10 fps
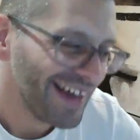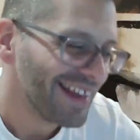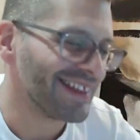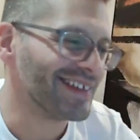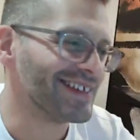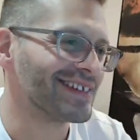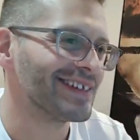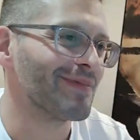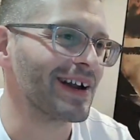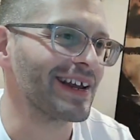these
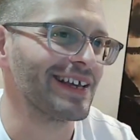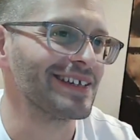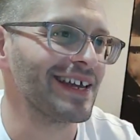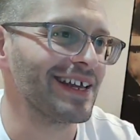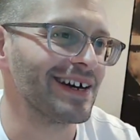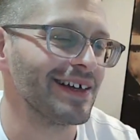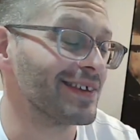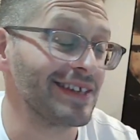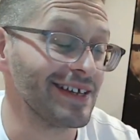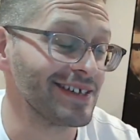marketing is getting the
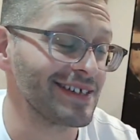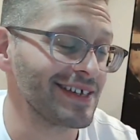sales is